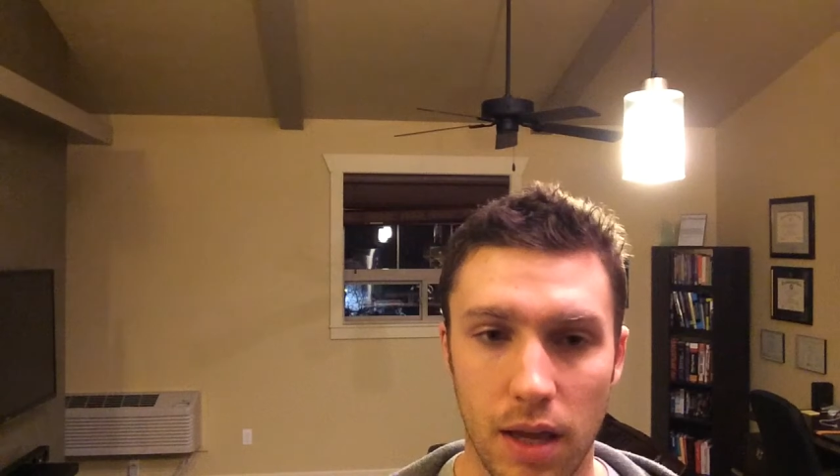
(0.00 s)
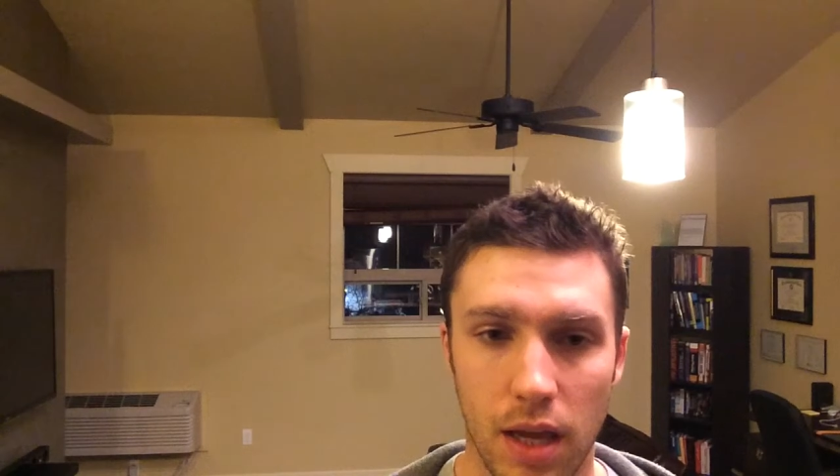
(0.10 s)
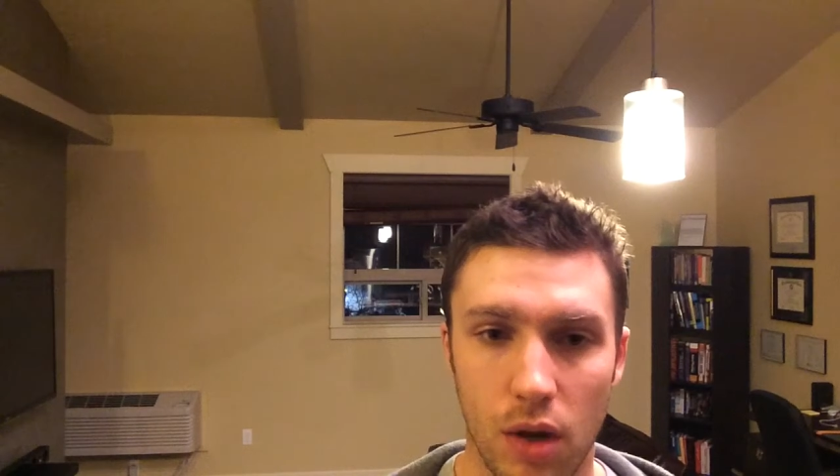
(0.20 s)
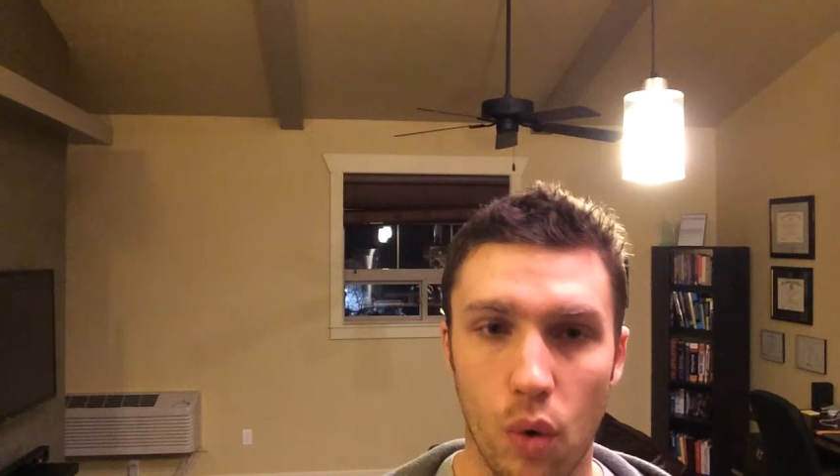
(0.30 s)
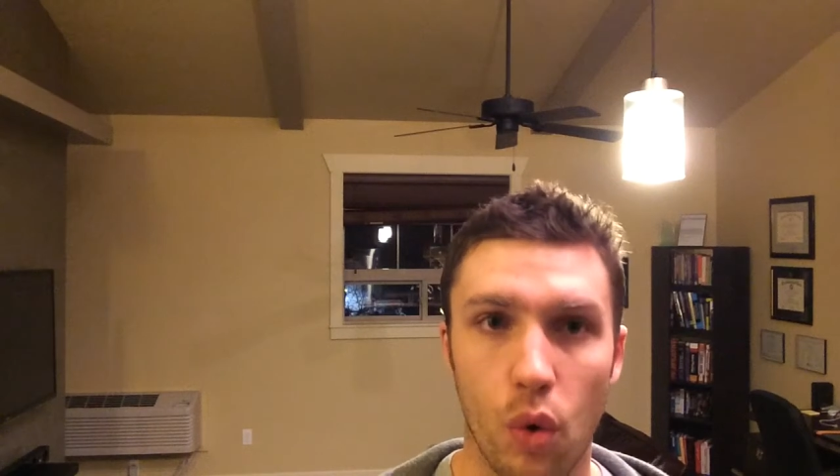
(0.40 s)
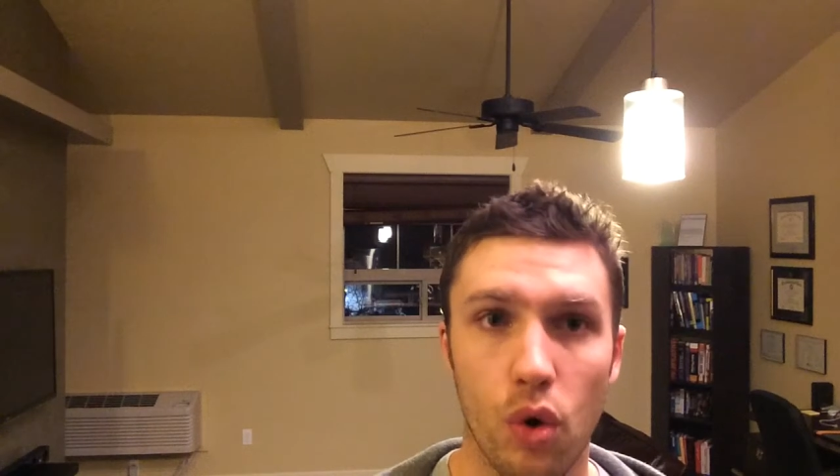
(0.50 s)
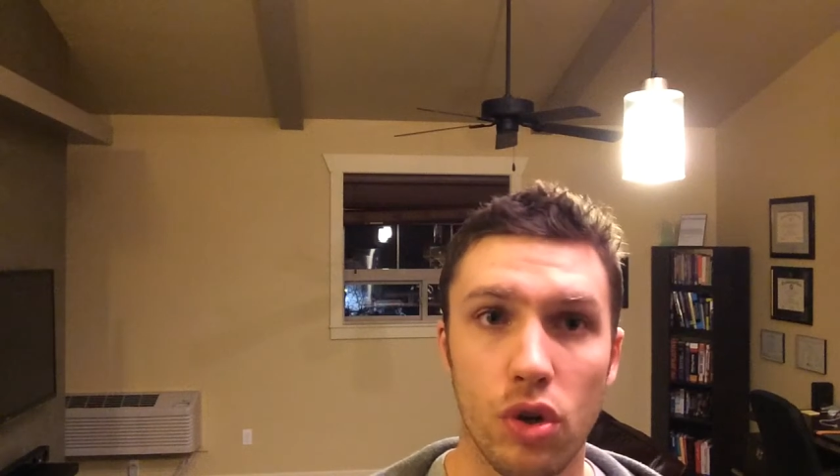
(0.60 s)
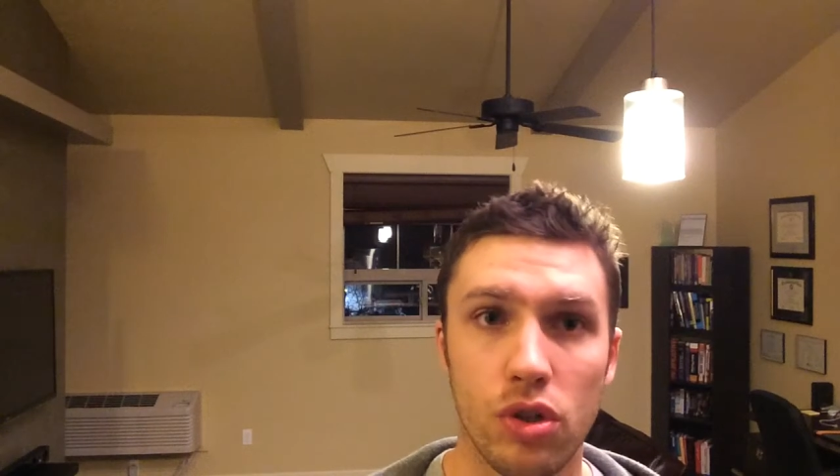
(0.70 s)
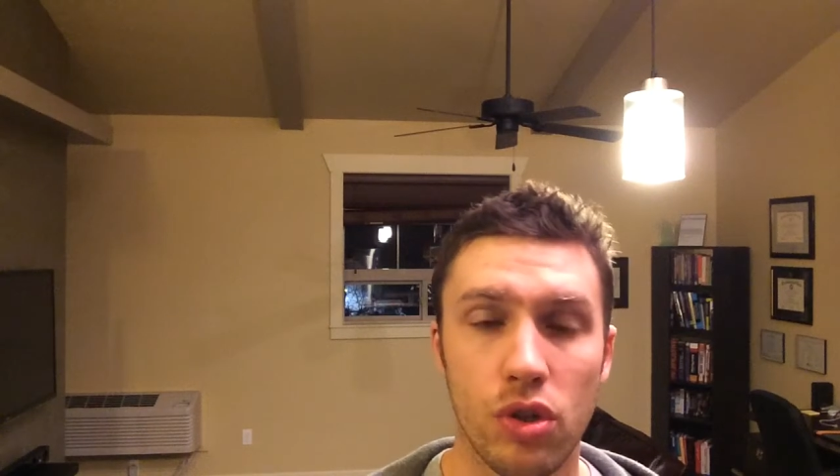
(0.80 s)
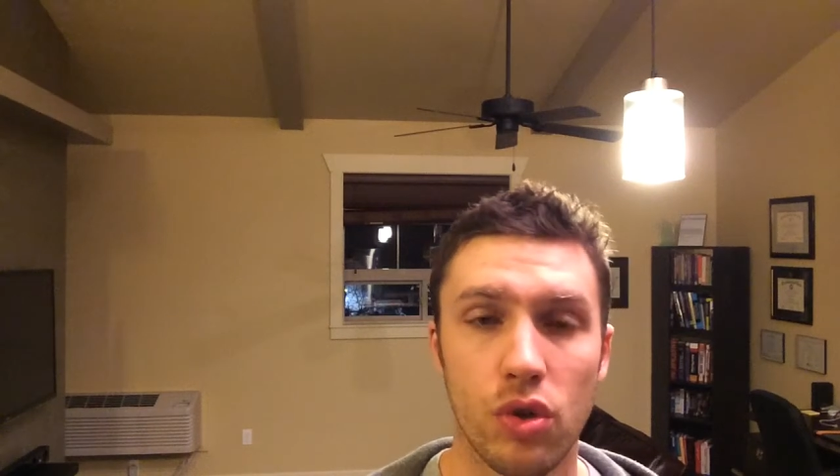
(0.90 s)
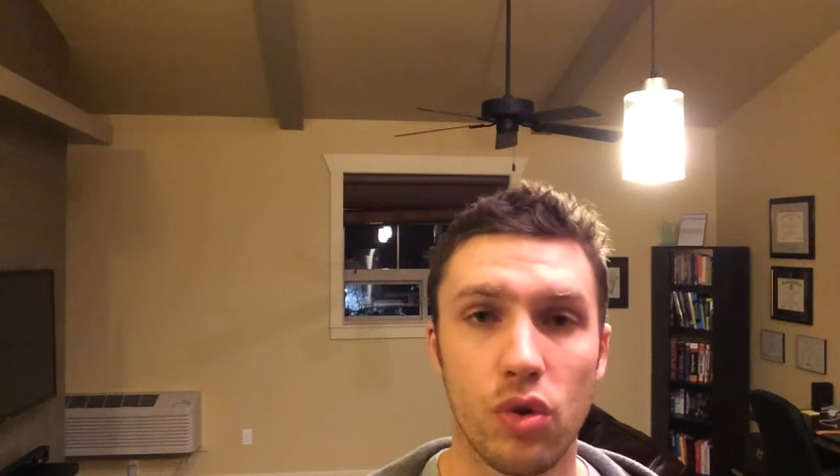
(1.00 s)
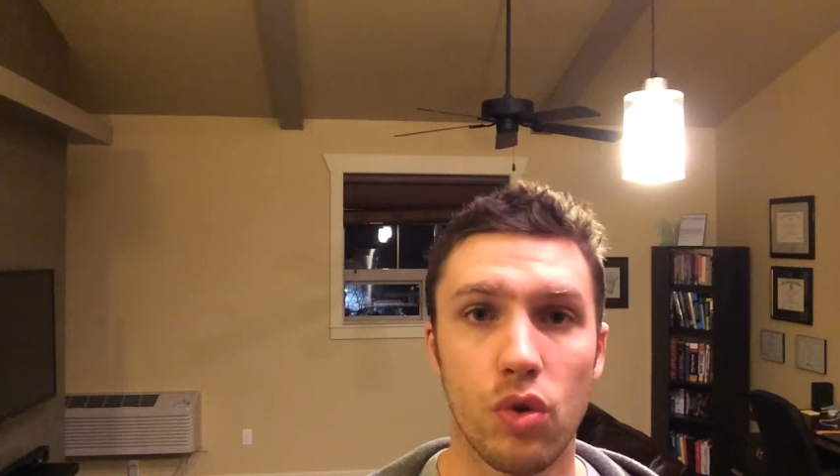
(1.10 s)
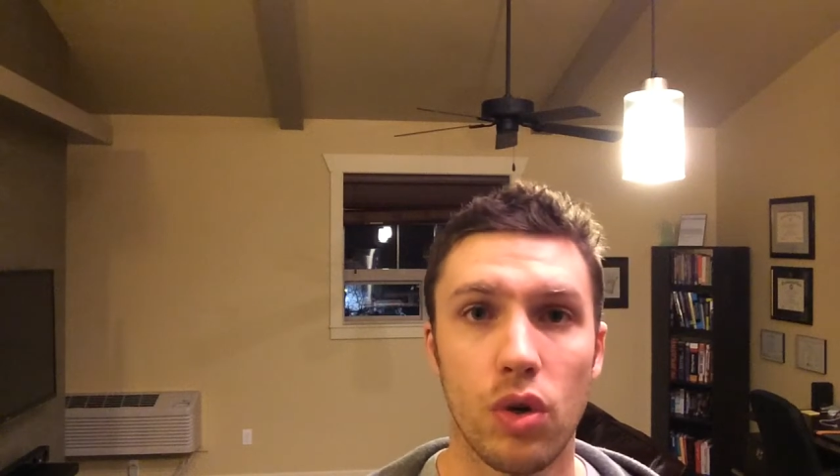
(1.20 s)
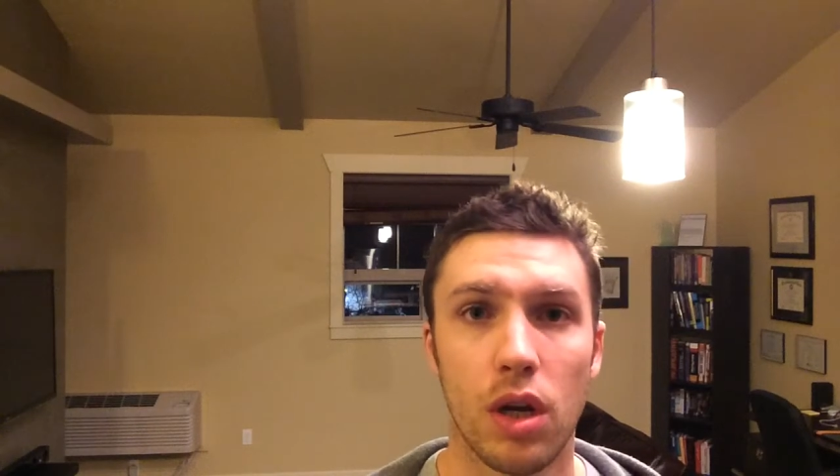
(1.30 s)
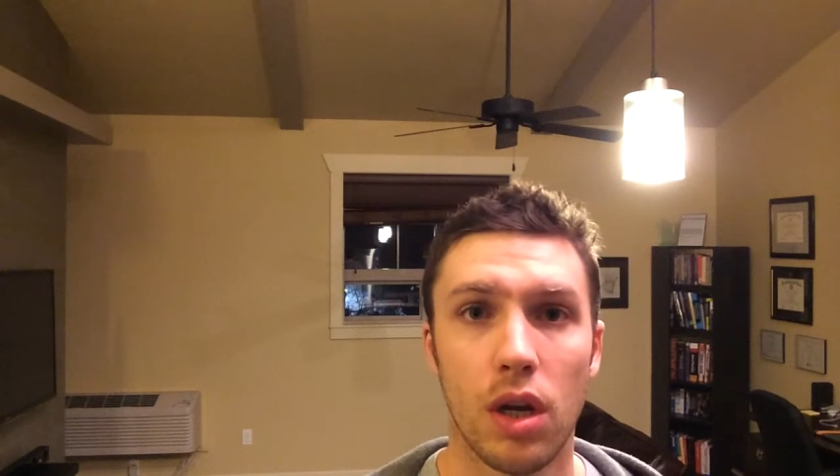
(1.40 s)
in order
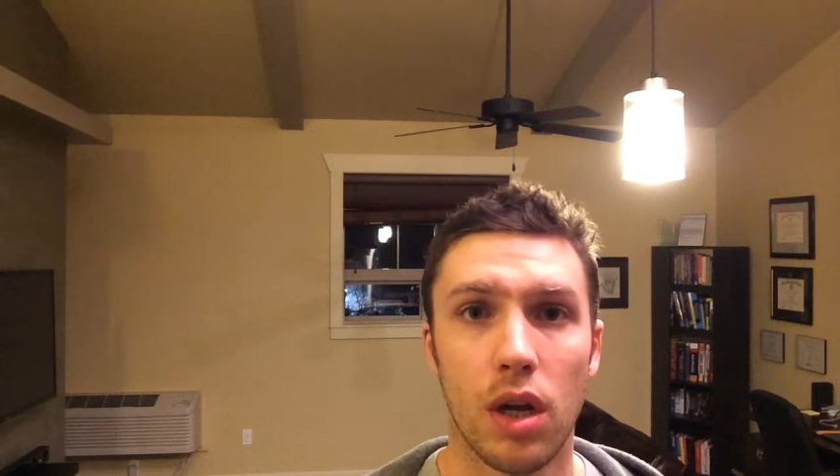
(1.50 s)
to